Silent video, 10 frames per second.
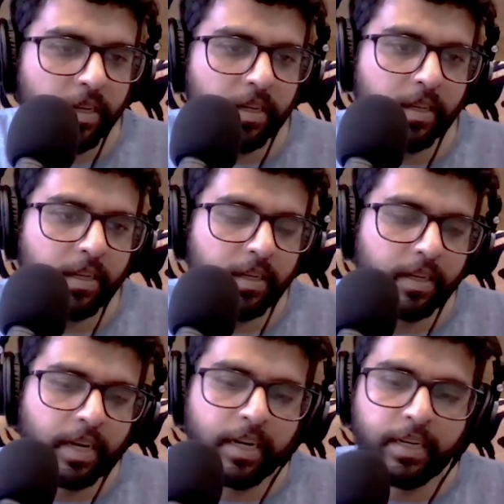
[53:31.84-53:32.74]
mm. uh,
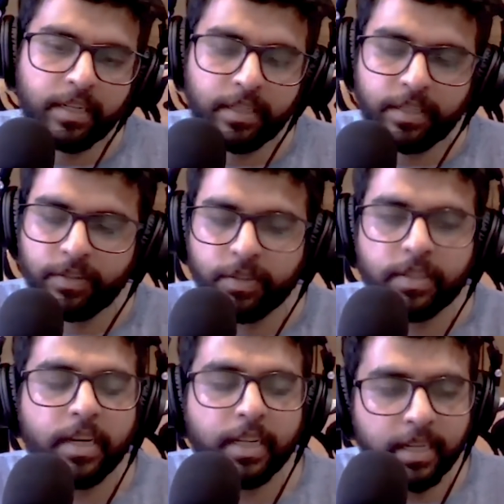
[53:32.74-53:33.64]
and uh, she was
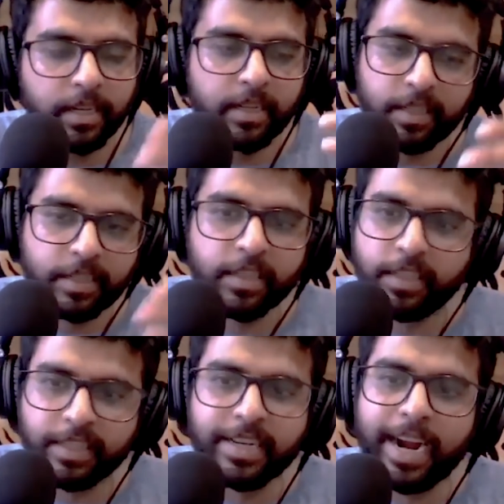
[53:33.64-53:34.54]
telling she
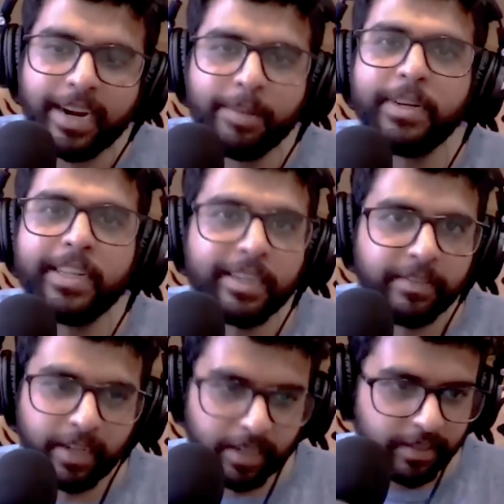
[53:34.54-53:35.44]
just randomly
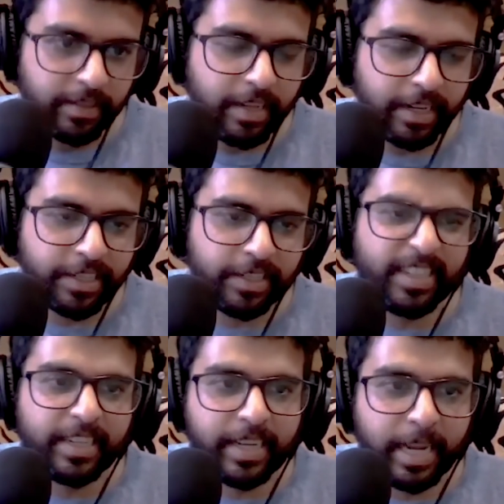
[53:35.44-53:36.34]
revealed that she
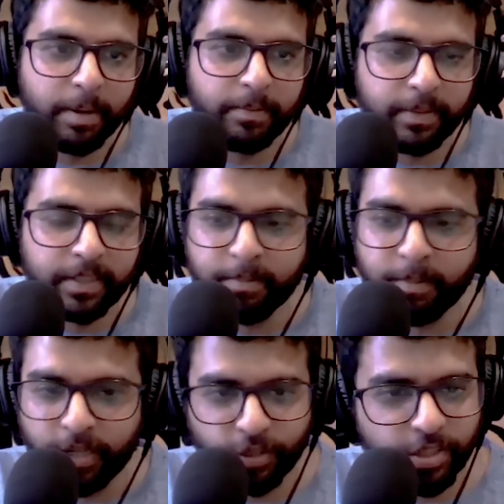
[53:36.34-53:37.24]
mm. came up with
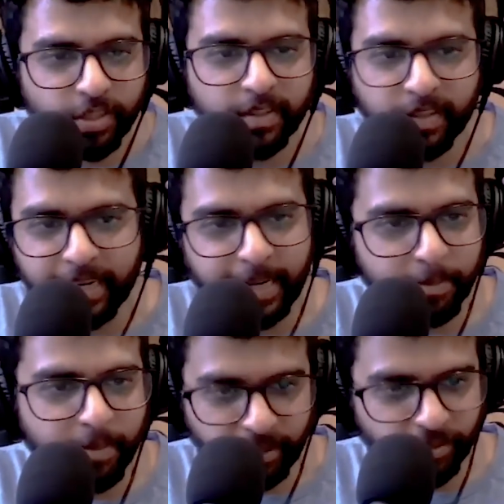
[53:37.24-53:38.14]
Munch, the
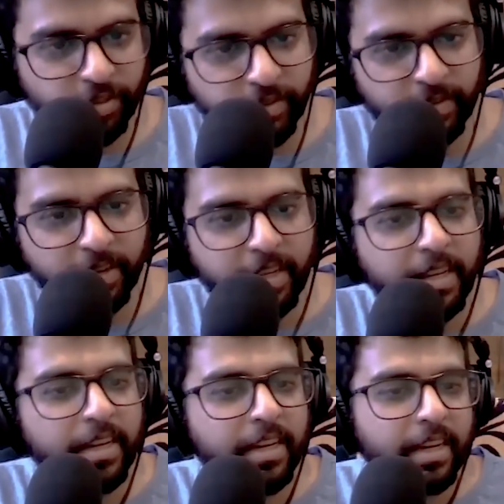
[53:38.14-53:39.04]
name Munch. Yes,
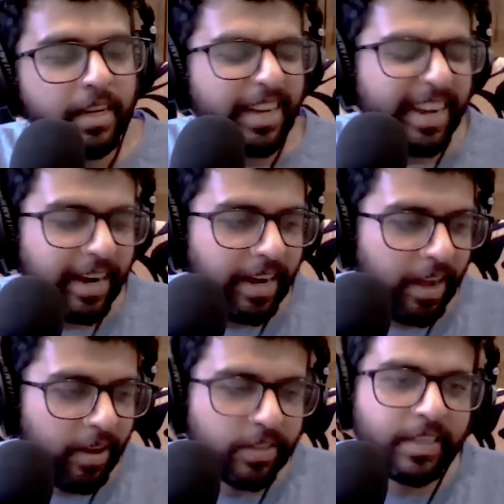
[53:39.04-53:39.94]
yes, yes. And
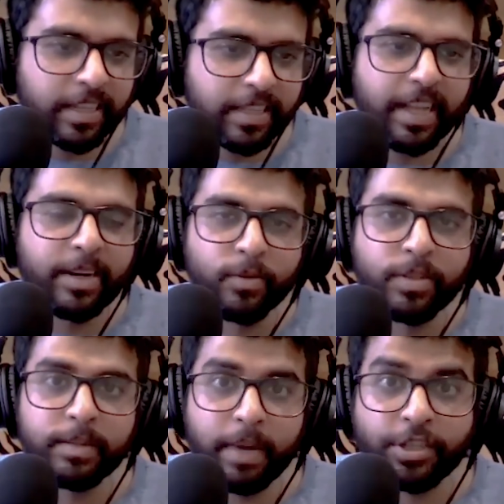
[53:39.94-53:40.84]
I was just like
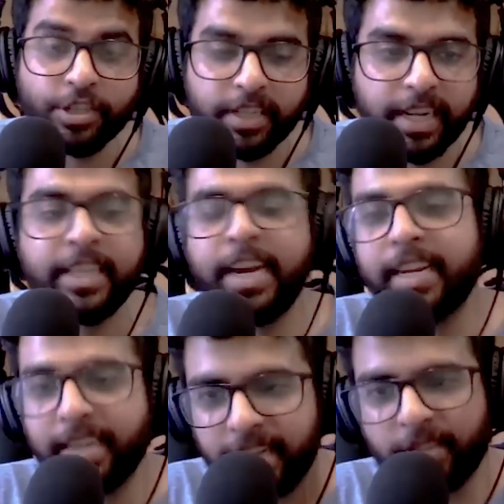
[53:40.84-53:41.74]
losing my shit, and then
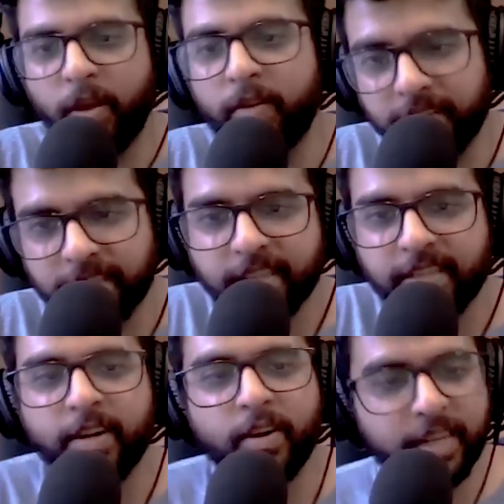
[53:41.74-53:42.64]
I realized y'all were
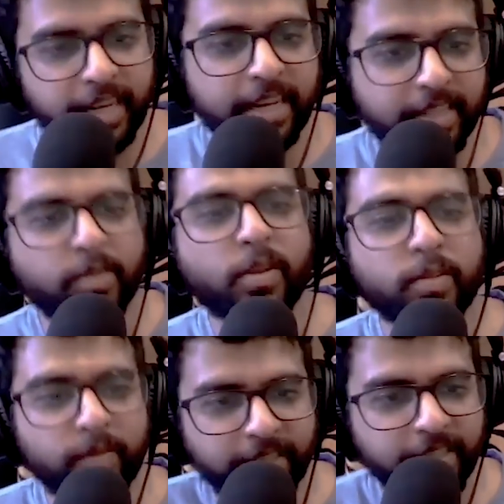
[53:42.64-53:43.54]
discussing it on T I S S
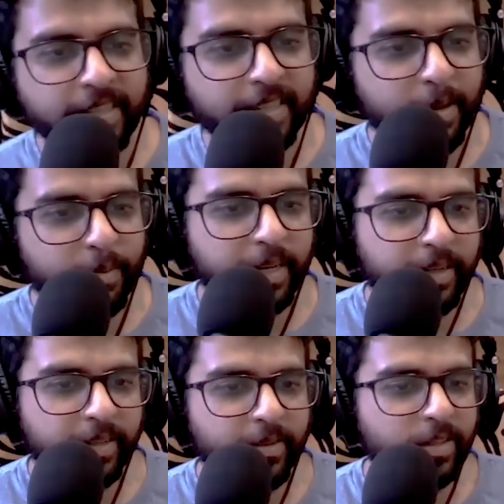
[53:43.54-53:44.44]
also once. Somebody
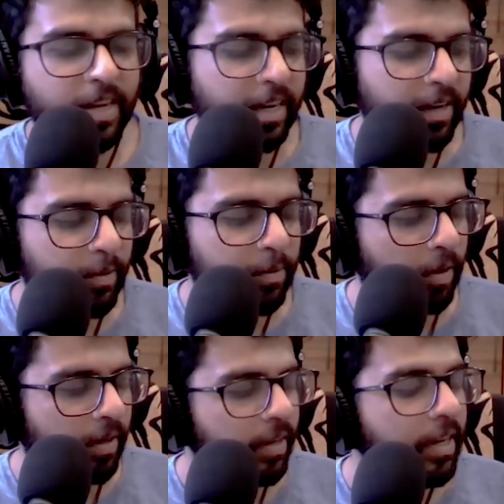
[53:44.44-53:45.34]
yes. was kind enough to
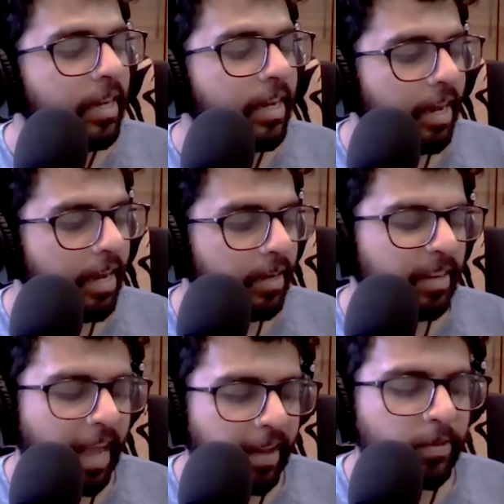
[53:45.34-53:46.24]
point out. Uh,
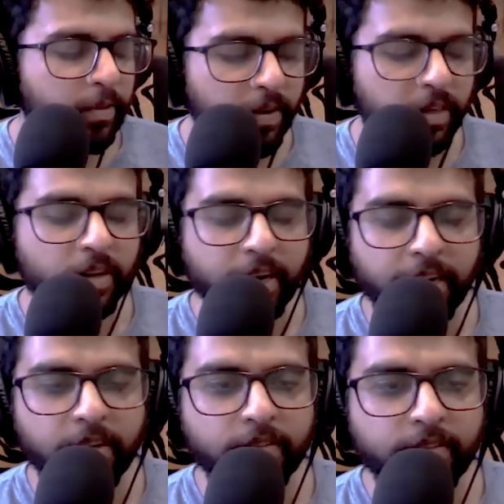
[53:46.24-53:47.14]
have you worked
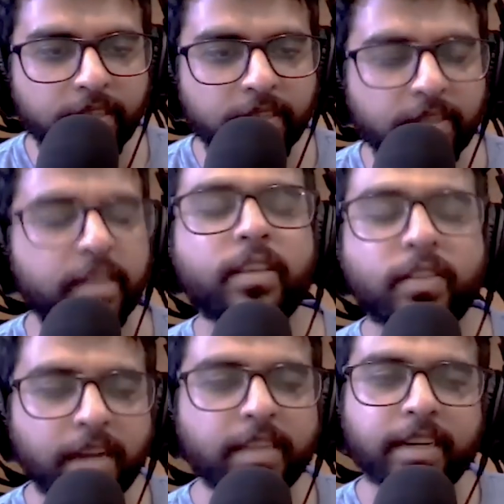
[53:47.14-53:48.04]
on any of these?
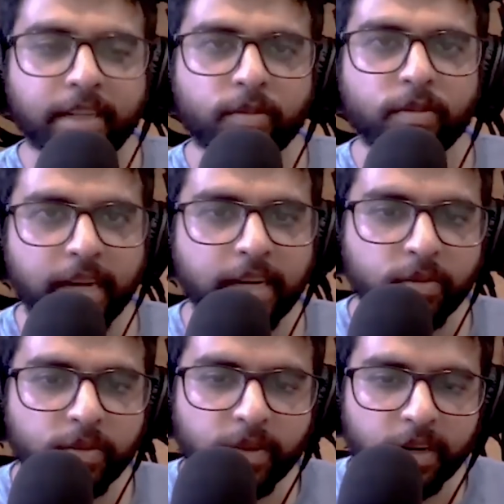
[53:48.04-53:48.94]
Because the other day you
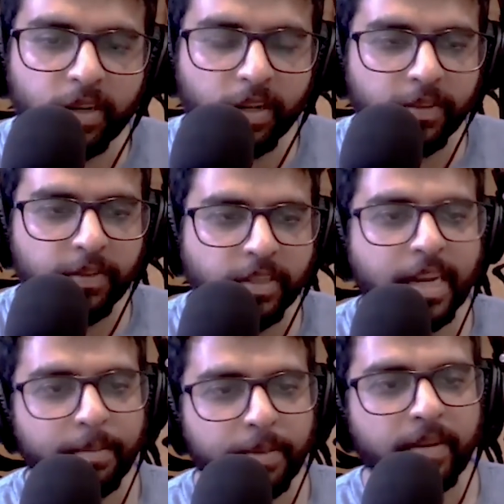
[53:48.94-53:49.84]
said you worked on the
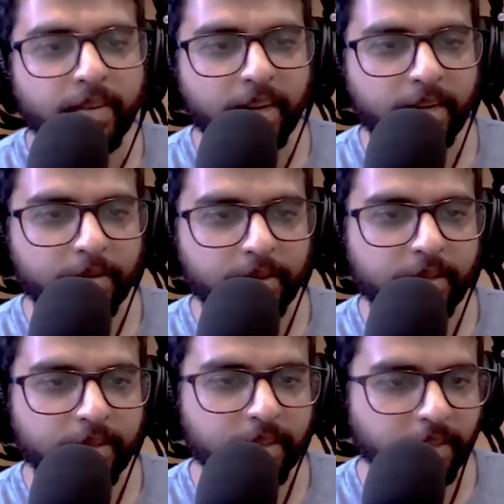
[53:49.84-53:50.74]
first I P L wala
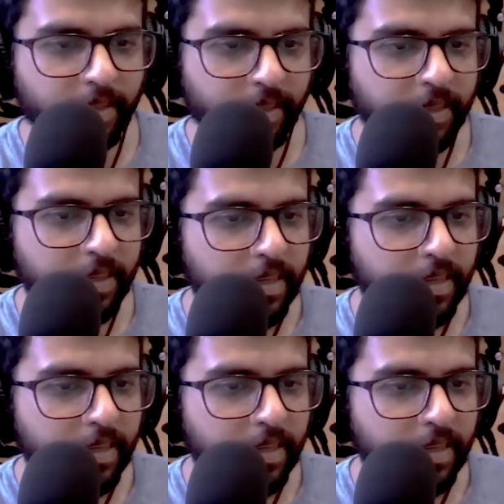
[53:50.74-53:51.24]
uh, this thing.